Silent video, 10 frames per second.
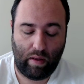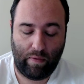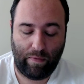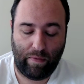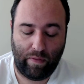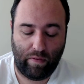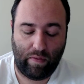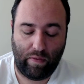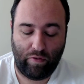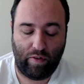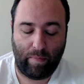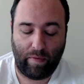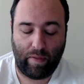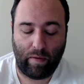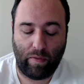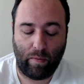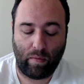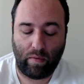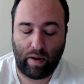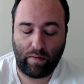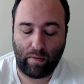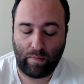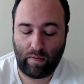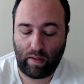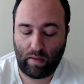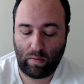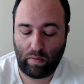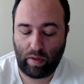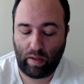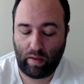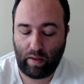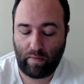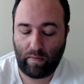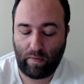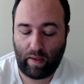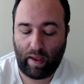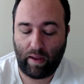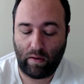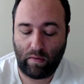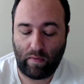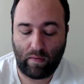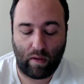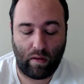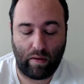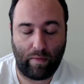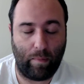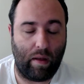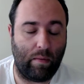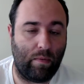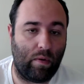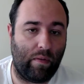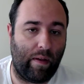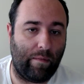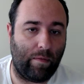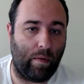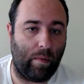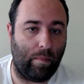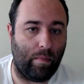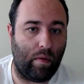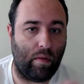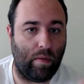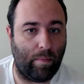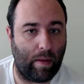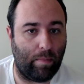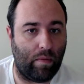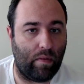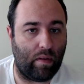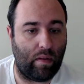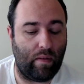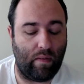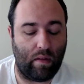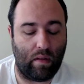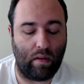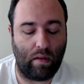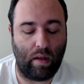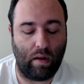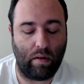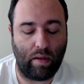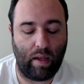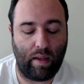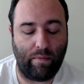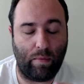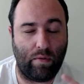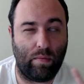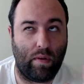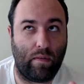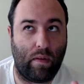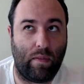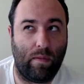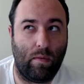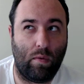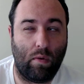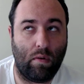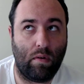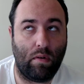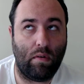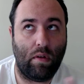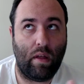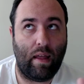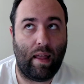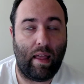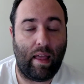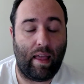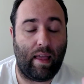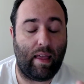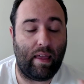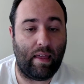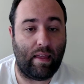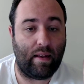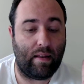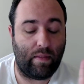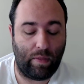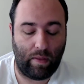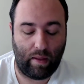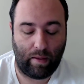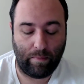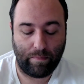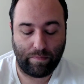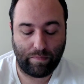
Uh, the the shipment that they were going after, it was a decoy, and so the idol is gone because Malcolm stole that from the people in the in the Arrow cave, which was a Laurel and Thea.